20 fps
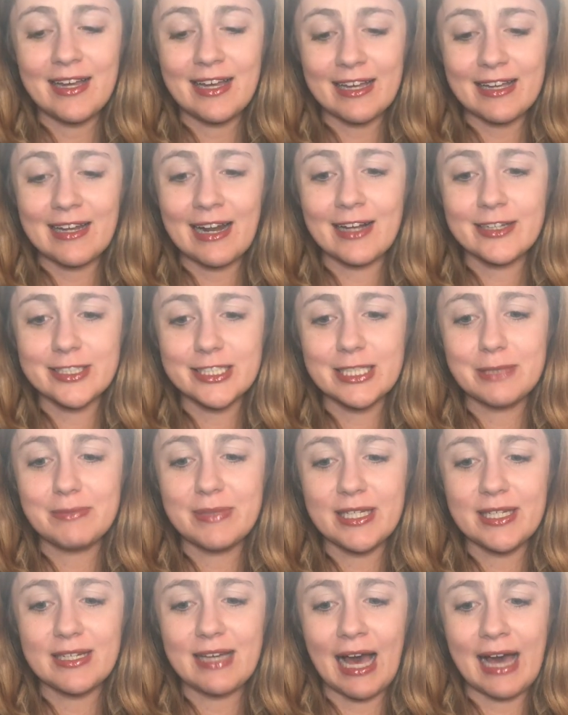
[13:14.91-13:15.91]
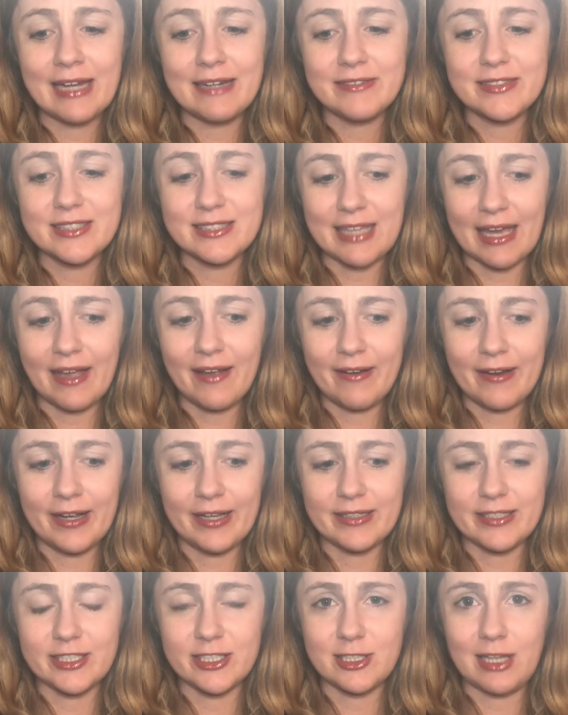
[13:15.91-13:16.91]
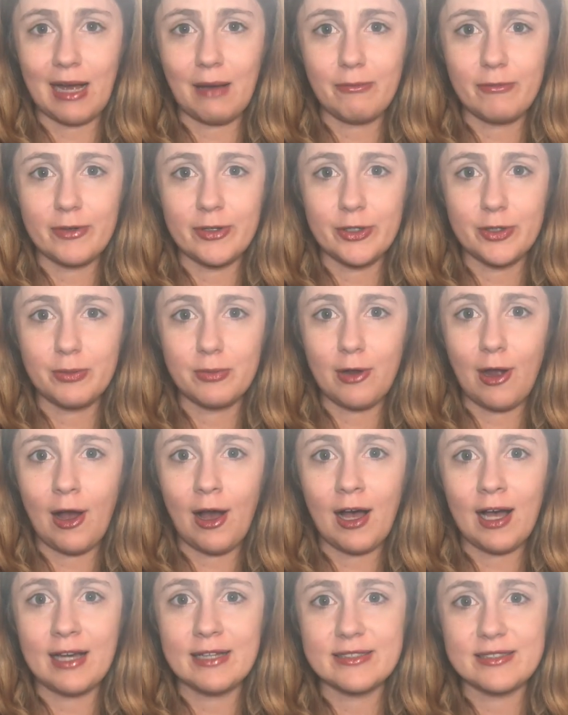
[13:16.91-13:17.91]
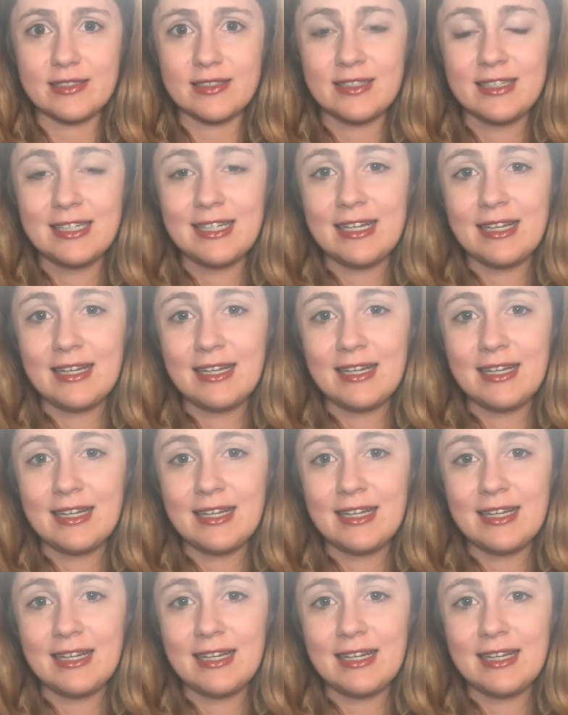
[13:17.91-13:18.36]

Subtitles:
It can actually be kind of scary to shop for new bras, and